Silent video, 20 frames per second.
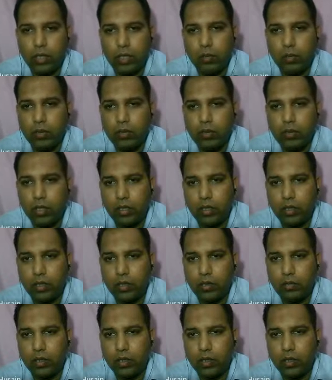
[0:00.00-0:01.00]
rabies
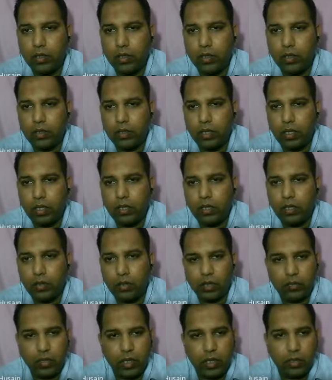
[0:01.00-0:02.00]
virus, West Nile
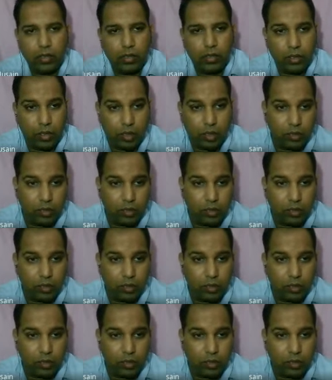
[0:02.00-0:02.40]
virus, etc.